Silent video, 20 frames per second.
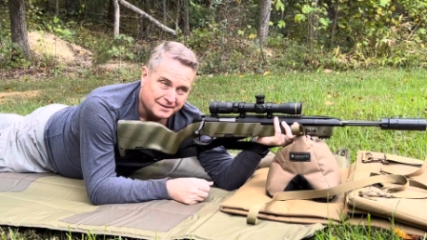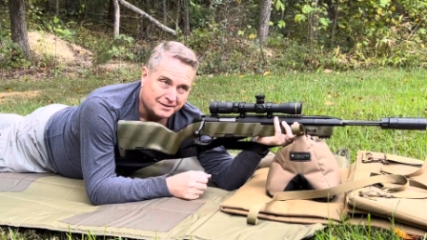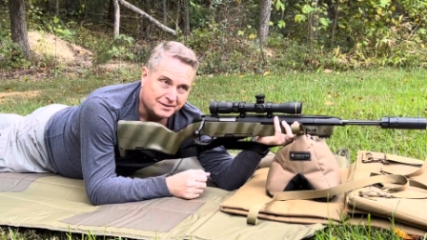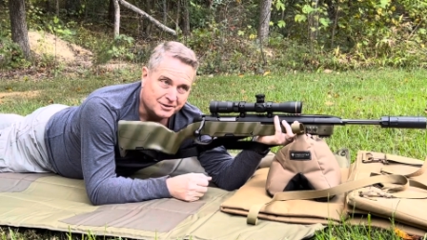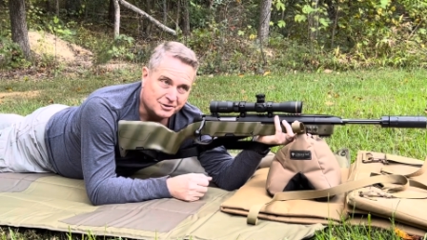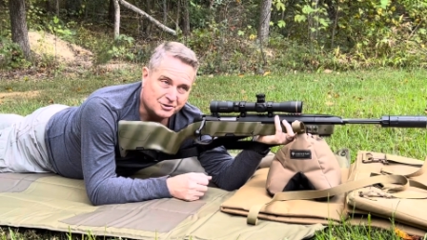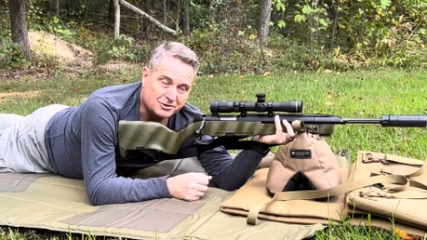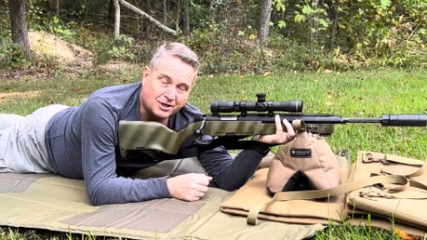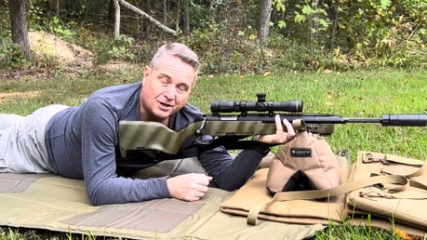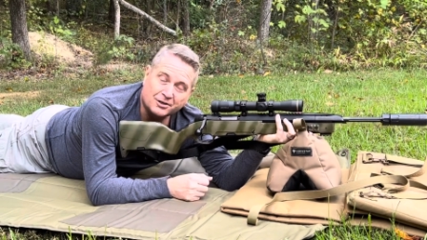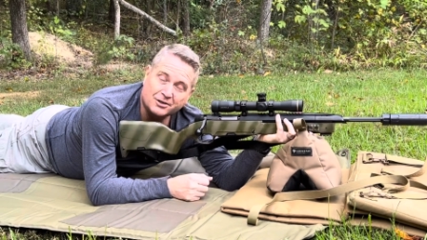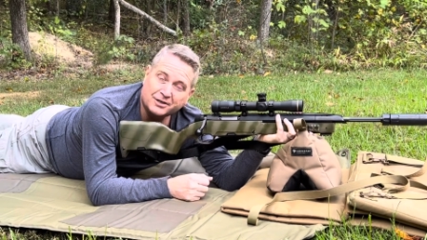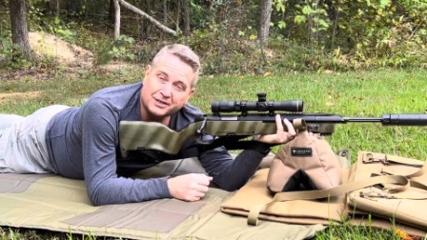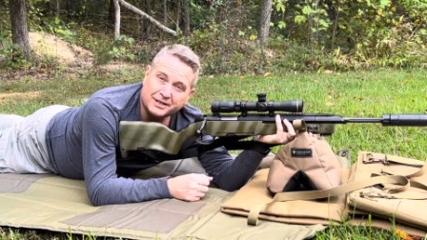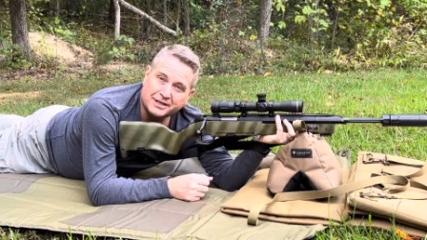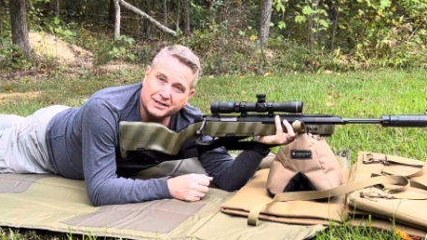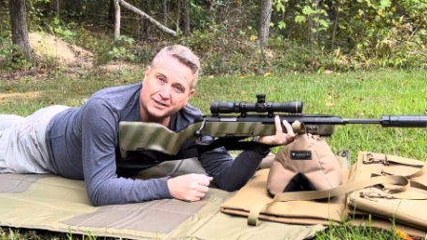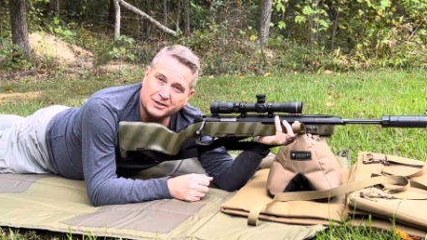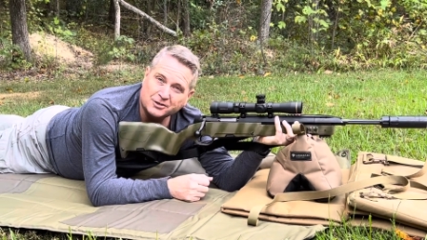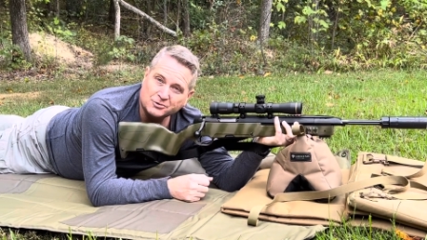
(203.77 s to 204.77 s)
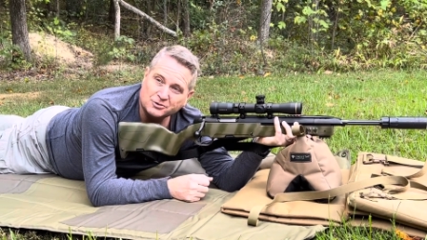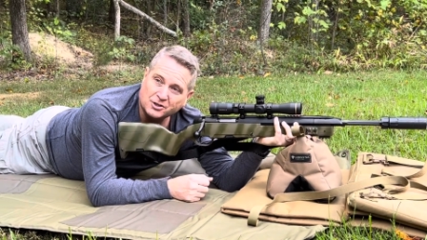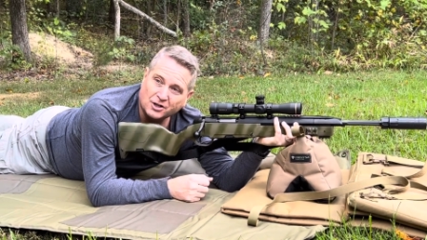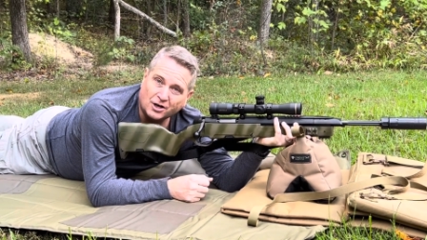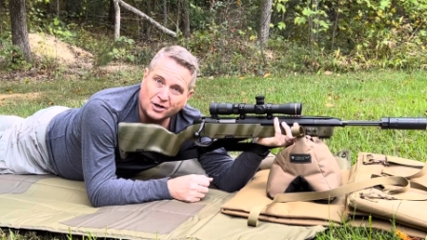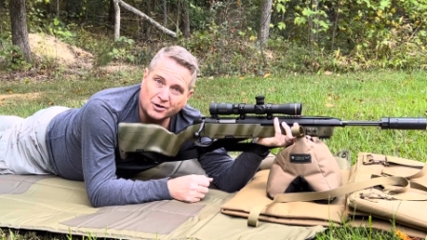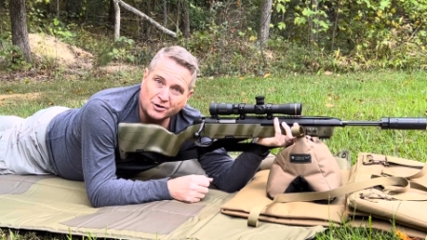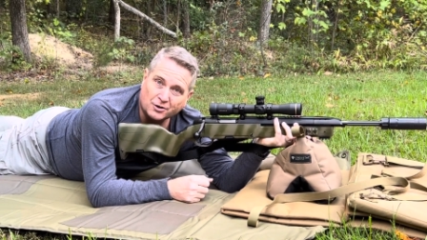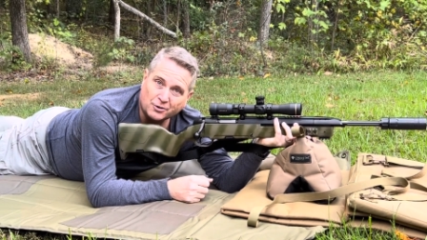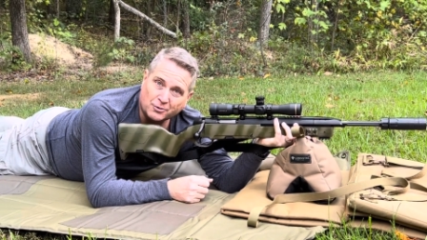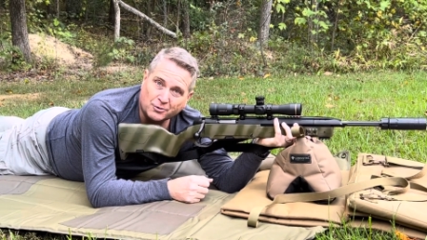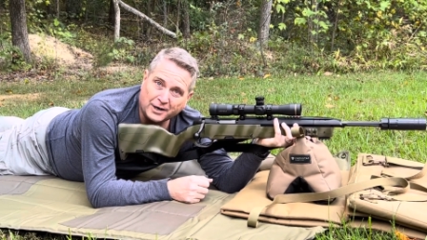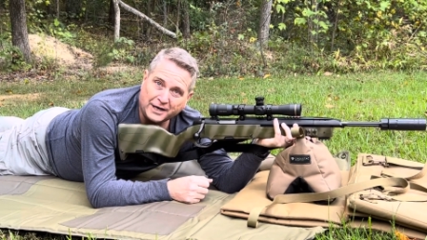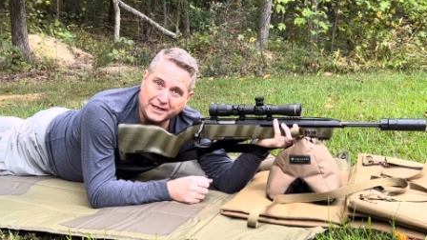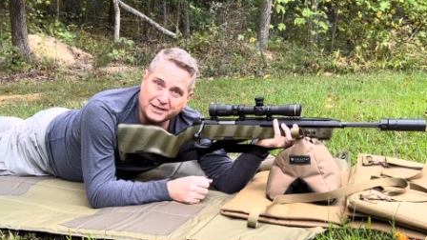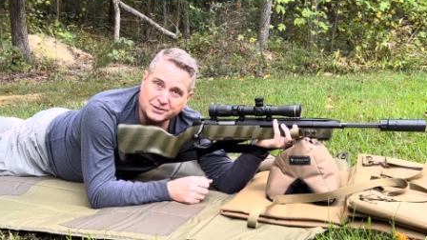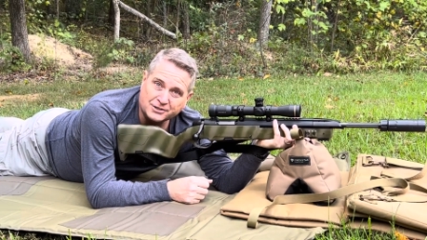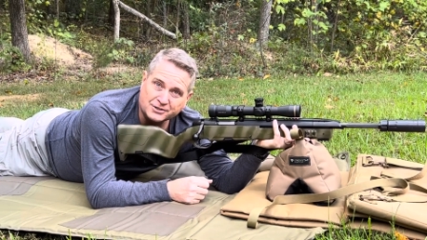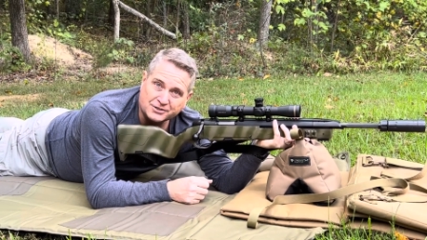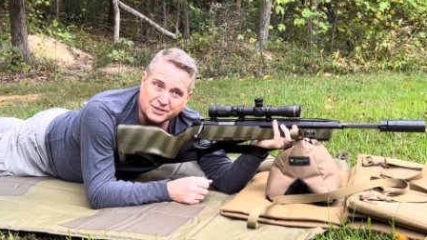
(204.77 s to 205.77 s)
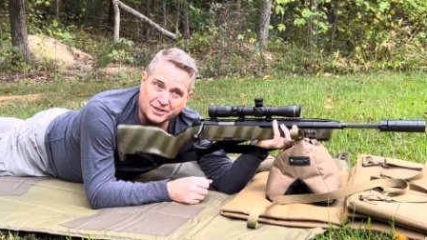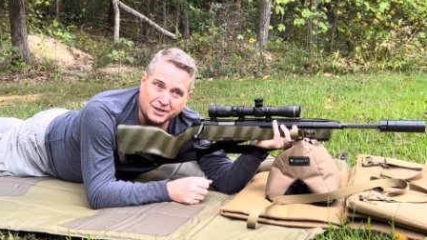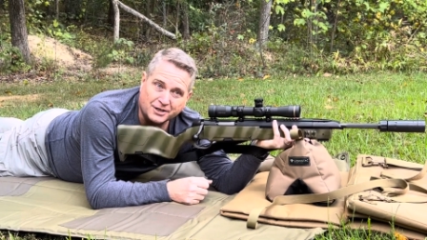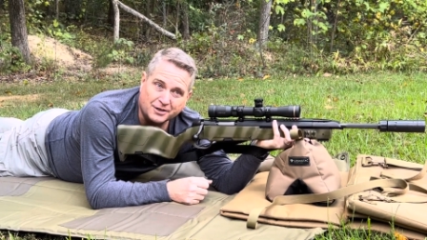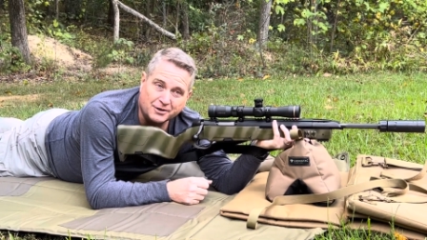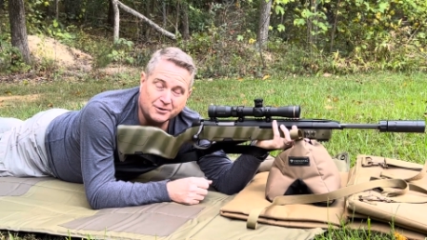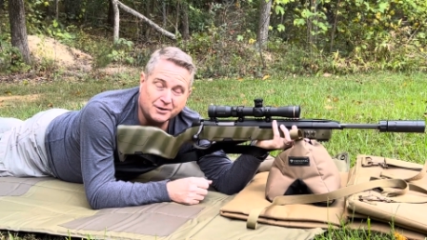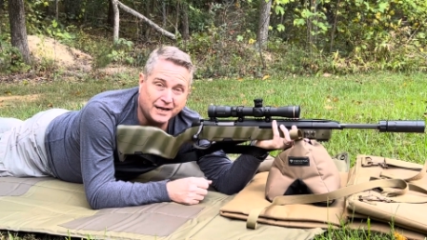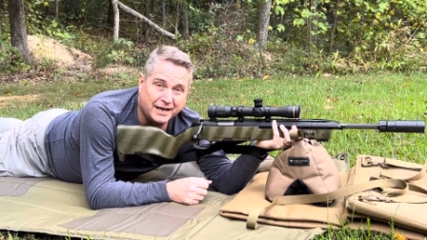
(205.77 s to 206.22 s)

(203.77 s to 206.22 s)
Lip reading: You start looking at those longer ranges though,